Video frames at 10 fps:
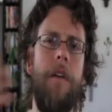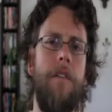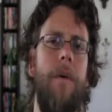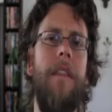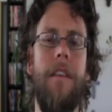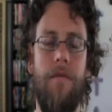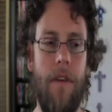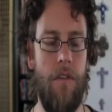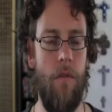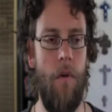So in this
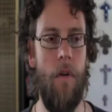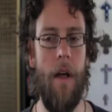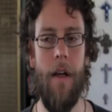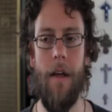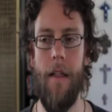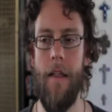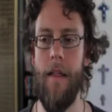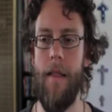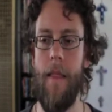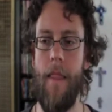ritual,
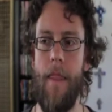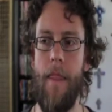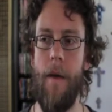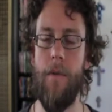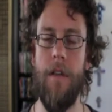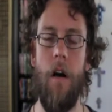there was